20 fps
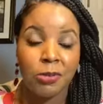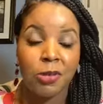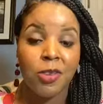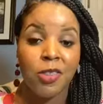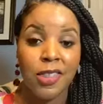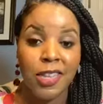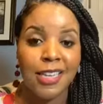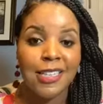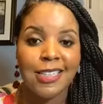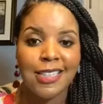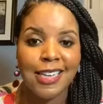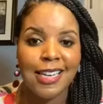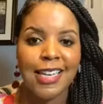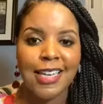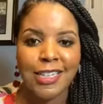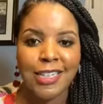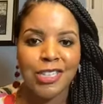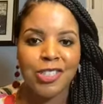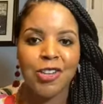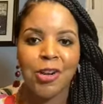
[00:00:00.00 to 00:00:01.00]
So this
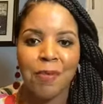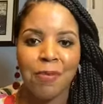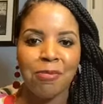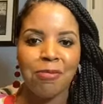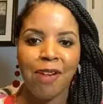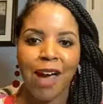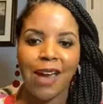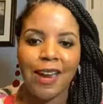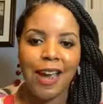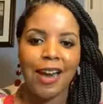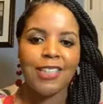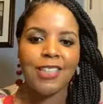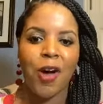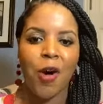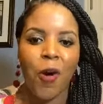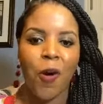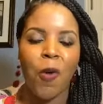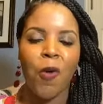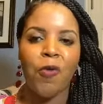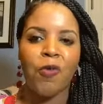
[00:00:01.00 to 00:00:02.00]
is your product
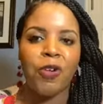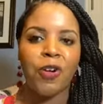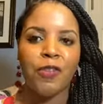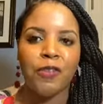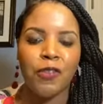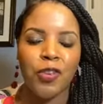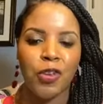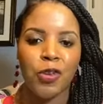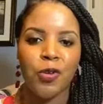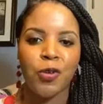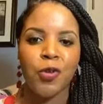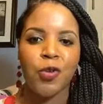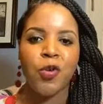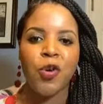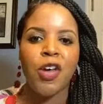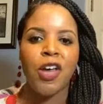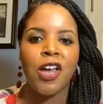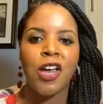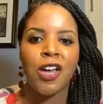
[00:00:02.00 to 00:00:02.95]
overview